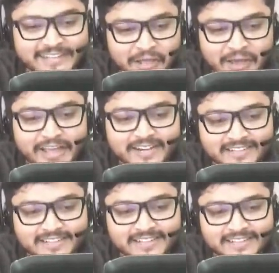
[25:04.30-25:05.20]
Good,
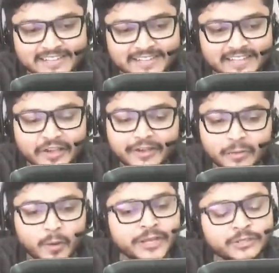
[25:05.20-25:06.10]

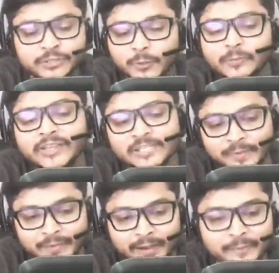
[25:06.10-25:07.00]
good. When you do, please
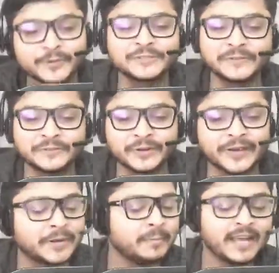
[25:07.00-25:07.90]
be my personal
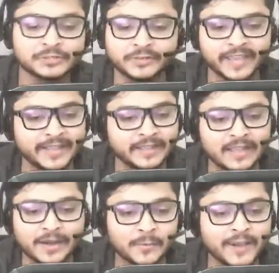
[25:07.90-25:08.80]
trainer. I'm actually gaining a
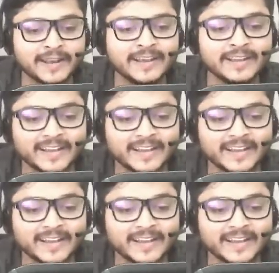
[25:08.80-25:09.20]
lot of weight.